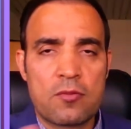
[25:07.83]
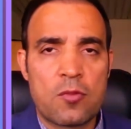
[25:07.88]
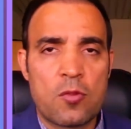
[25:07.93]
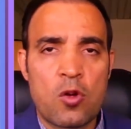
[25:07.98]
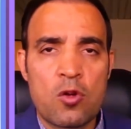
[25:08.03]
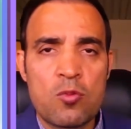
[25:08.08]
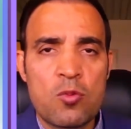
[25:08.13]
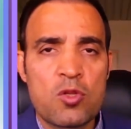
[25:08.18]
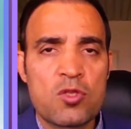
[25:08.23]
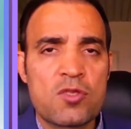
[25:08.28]

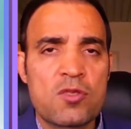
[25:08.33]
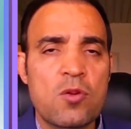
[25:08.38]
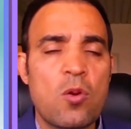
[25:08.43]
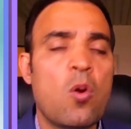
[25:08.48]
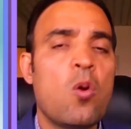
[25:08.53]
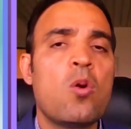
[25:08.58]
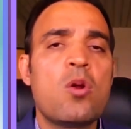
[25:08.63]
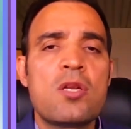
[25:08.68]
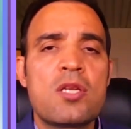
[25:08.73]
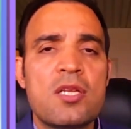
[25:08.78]
almost
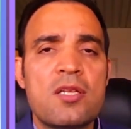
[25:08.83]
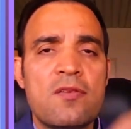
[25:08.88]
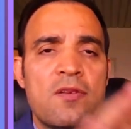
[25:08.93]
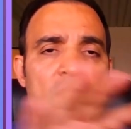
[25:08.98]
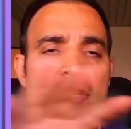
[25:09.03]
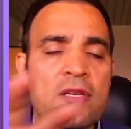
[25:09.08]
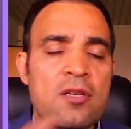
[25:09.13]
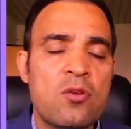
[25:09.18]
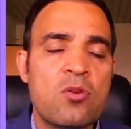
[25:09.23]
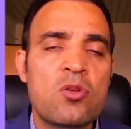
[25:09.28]
all the
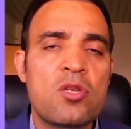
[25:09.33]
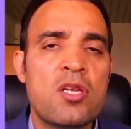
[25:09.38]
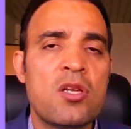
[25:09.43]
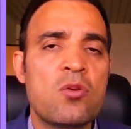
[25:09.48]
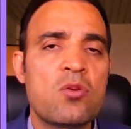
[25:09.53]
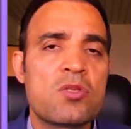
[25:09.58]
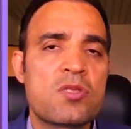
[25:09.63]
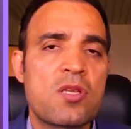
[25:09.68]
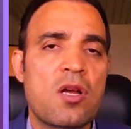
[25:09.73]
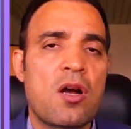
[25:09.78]
nucleus